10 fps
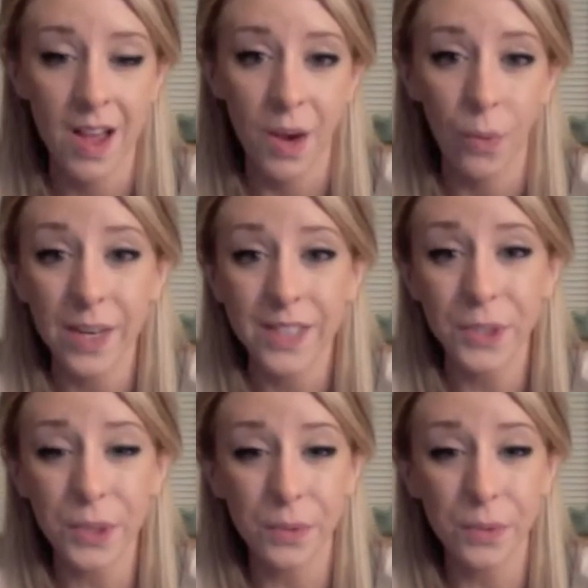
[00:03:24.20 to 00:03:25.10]
Ways
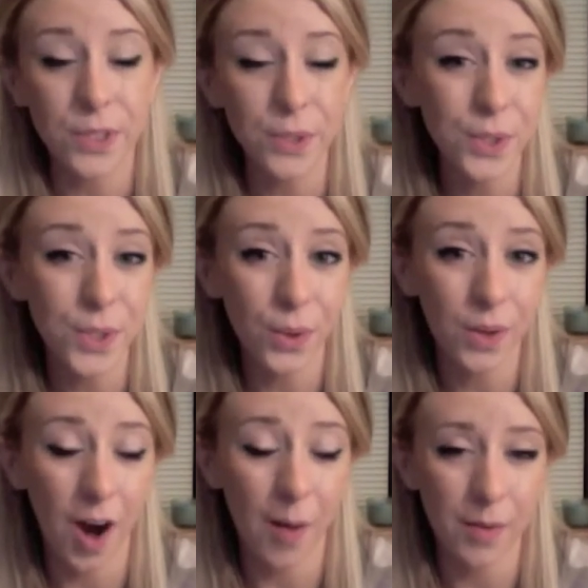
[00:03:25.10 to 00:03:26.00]
you can reduce your
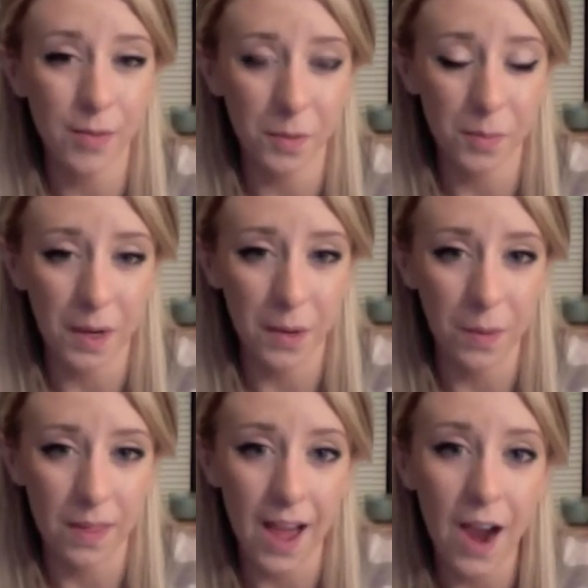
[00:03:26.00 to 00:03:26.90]
carbon footprint
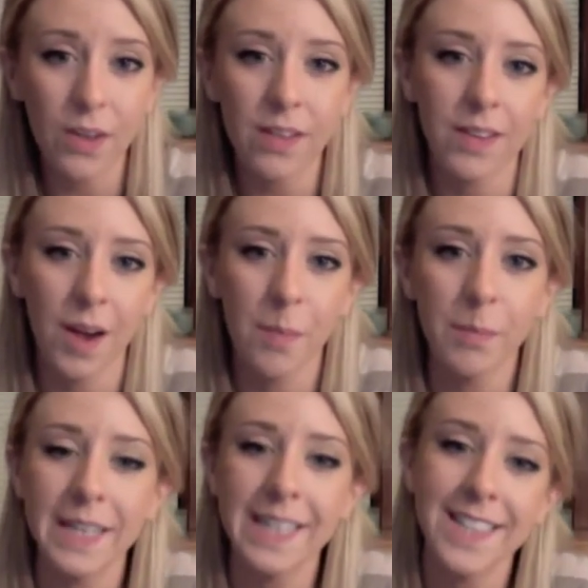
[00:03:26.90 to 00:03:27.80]
without giving up
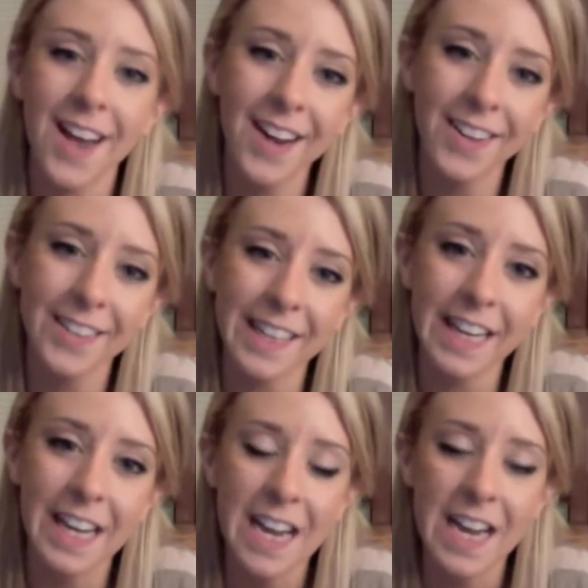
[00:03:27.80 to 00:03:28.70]
meat entirely